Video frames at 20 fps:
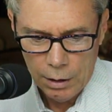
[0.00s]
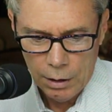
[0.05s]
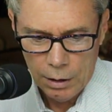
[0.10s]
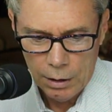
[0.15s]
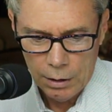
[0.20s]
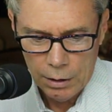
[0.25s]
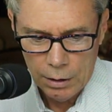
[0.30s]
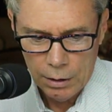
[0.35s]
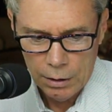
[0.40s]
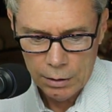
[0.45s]

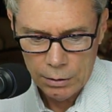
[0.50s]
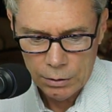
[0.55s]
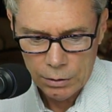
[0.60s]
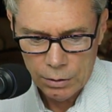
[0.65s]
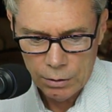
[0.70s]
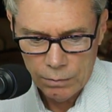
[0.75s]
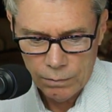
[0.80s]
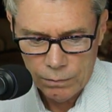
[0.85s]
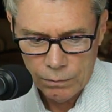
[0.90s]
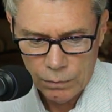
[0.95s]
It is
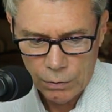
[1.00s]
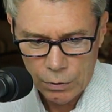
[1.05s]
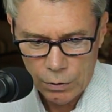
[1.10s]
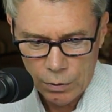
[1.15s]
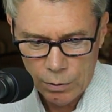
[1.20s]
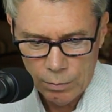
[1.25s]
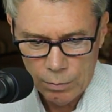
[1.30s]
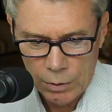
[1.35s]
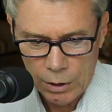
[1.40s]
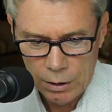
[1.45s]

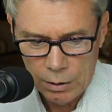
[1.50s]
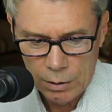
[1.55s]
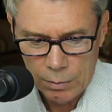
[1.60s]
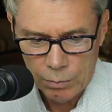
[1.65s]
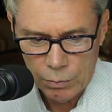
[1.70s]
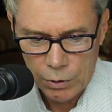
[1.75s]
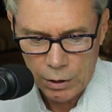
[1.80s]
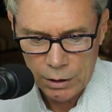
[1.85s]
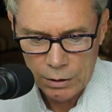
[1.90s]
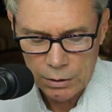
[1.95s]
confirmed that the
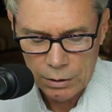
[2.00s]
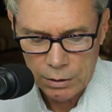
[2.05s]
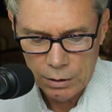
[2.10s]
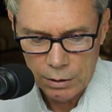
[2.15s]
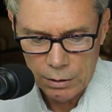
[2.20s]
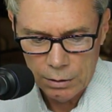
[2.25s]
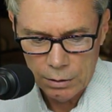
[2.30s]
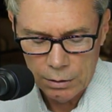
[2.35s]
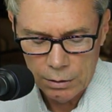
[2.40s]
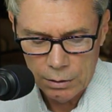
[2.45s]

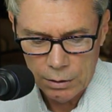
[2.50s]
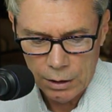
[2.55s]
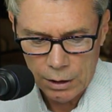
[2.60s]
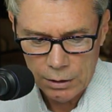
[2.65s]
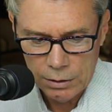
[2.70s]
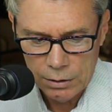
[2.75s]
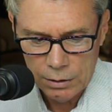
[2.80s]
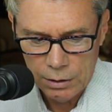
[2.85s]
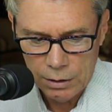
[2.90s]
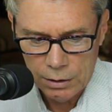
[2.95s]
bracelet
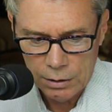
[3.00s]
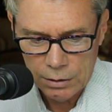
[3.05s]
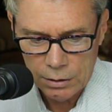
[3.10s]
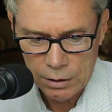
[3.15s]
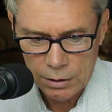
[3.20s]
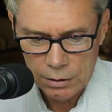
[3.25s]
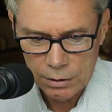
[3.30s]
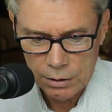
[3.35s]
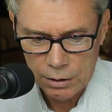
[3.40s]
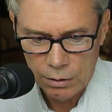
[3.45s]
doesn't
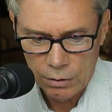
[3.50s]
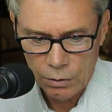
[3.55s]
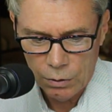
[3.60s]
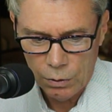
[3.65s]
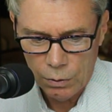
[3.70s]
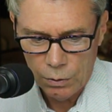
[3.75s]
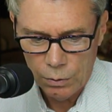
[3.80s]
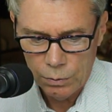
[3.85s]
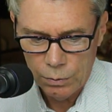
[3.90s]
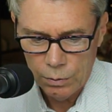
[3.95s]
exist in
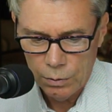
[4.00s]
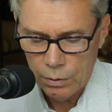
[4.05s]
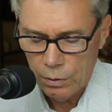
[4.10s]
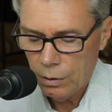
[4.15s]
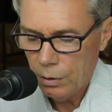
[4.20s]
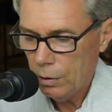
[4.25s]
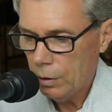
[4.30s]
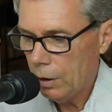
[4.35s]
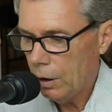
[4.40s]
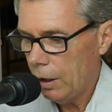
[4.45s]
gold.
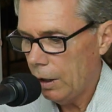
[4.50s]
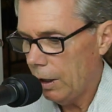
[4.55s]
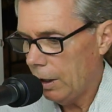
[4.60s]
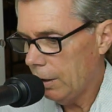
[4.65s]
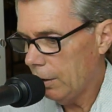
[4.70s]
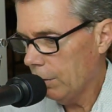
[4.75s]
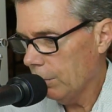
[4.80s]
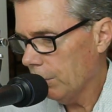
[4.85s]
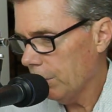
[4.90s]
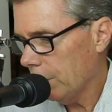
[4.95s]

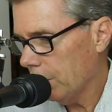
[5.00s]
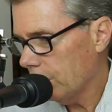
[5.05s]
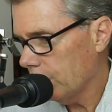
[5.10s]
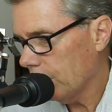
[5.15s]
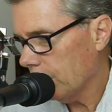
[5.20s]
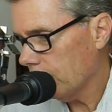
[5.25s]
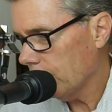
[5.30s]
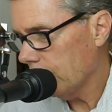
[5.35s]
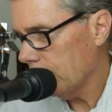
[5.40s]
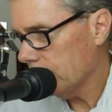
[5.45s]
I don't think
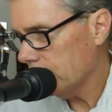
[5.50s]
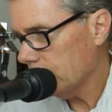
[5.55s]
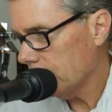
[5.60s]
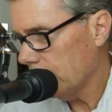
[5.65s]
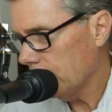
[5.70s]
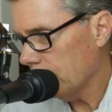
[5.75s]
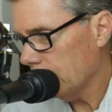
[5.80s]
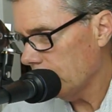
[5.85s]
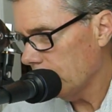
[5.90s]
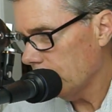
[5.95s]
with Grand
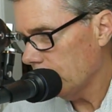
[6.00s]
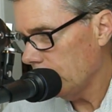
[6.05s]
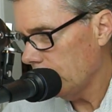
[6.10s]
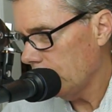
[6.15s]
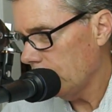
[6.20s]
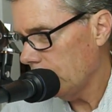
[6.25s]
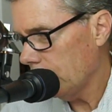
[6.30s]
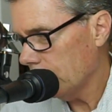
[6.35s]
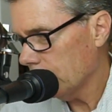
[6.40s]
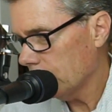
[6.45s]
Seiko
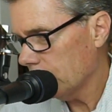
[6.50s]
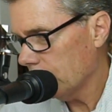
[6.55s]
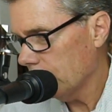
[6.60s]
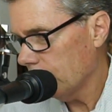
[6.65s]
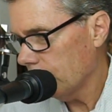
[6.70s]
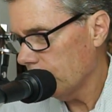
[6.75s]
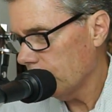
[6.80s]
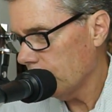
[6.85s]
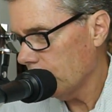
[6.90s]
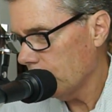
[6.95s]
anything's
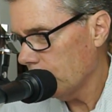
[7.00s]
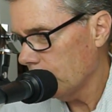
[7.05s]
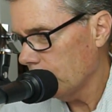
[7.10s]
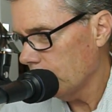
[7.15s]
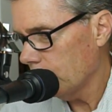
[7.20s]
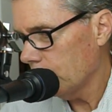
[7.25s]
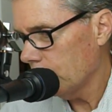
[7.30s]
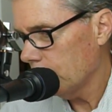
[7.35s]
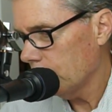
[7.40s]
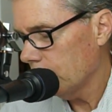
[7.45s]

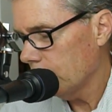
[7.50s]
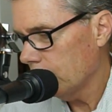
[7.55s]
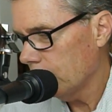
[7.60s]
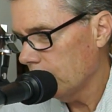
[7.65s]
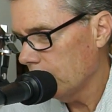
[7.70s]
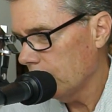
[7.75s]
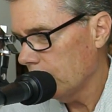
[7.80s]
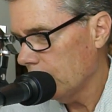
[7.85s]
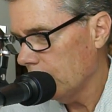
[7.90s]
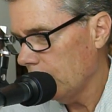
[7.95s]
confirmed.
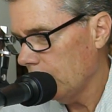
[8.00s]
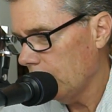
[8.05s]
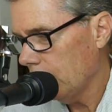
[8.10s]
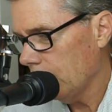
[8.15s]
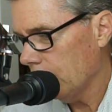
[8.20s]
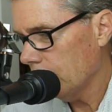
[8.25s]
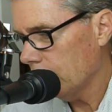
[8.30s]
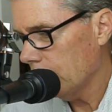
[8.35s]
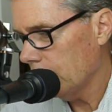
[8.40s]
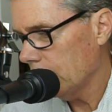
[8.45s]
I
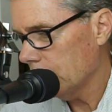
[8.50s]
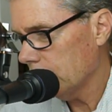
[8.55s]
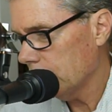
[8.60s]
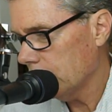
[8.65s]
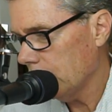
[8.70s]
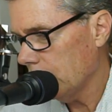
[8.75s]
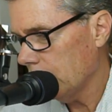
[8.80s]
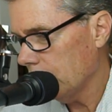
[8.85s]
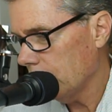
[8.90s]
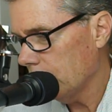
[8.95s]
think Grand
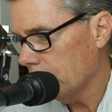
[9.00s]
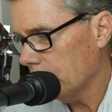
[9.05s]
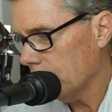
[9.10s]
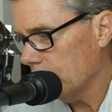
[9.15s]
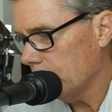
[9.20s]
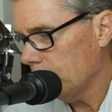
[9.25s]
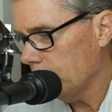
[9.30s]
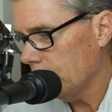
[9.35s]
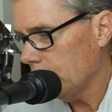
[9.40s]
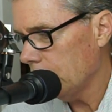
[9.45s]
Seiko
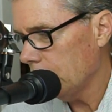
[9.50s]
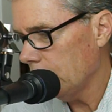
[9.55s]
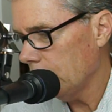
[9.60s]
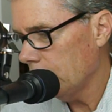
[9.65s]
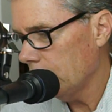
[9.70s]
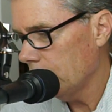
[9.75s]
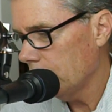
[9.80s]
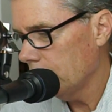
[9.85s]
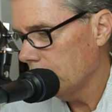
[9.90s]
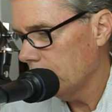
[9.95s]
can be